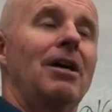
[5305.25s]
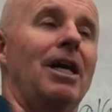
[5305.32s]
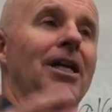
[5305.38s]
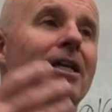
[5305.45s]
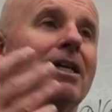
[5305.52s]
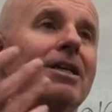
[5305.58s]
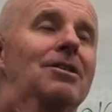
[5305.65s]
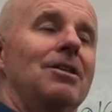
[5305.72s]

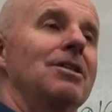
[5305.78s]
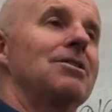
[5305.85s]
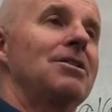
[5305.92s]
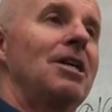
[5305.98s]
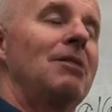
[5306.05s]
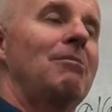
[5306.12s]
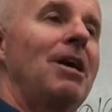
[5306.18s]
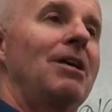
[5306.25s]
and it gets his
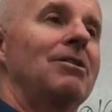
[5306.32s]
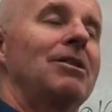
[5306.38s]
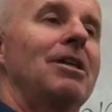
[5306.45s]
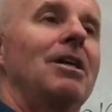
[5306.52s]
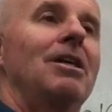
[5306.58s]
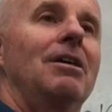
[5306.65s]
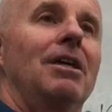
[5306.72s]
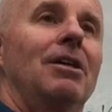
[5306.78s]
name out
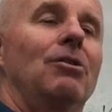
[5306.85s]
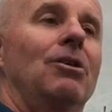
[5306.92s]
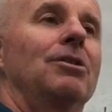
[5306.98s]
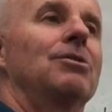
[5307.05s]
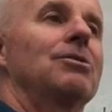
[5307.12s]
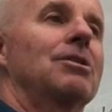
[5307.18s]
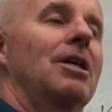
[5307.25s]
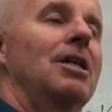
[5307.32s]
there, and all
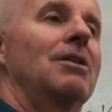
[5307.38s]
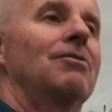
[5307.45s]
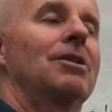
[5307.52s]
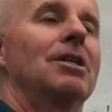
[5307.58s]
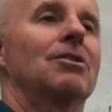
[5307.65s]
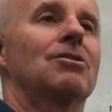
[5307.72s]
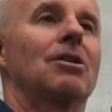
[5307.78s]
those kind of things.